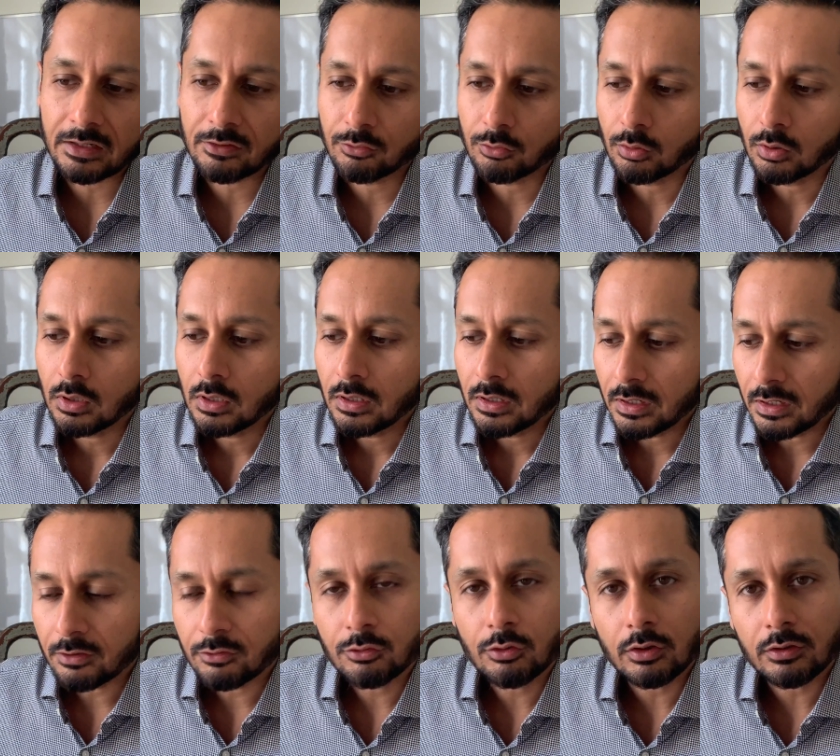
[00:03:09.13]
So
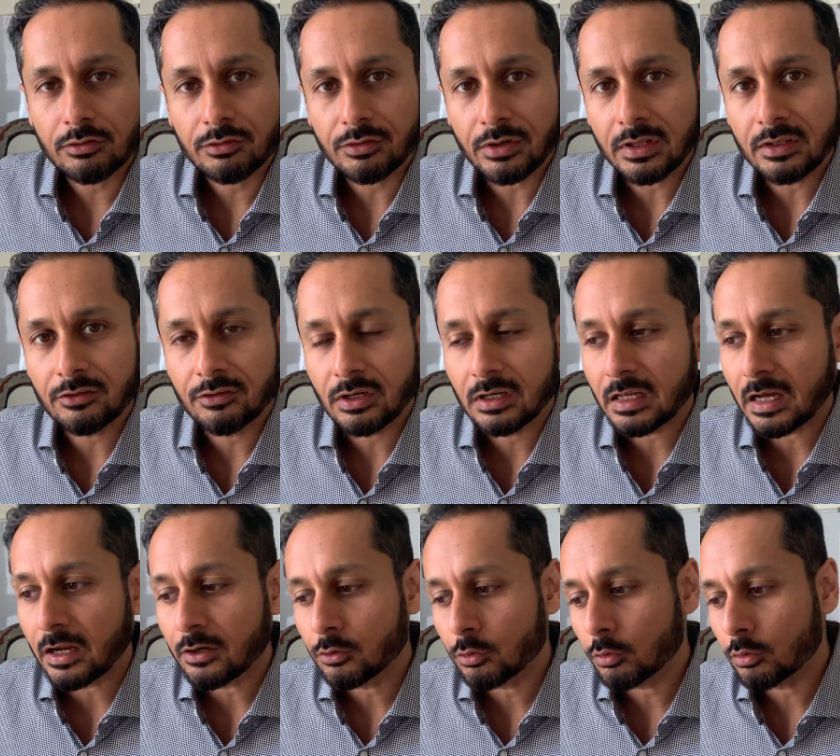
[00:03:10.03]
it's good strength training.
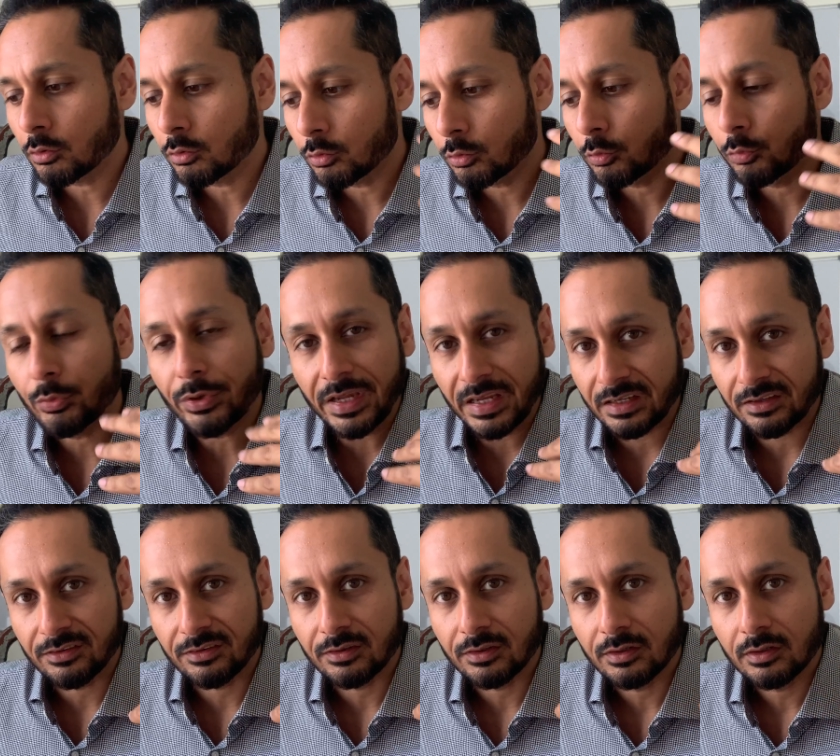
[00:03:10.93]
I don't do
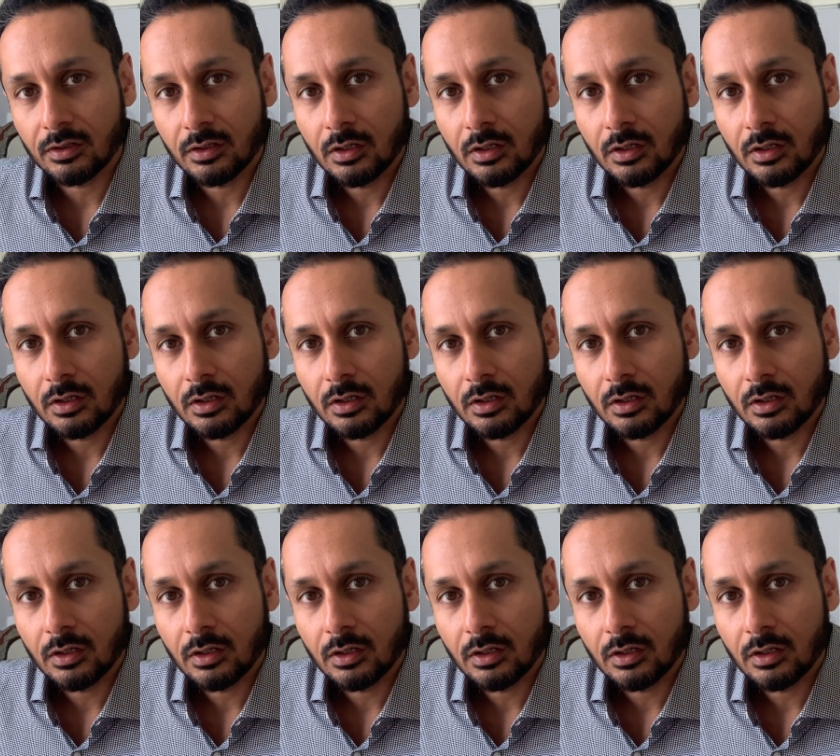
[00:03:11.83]
weights.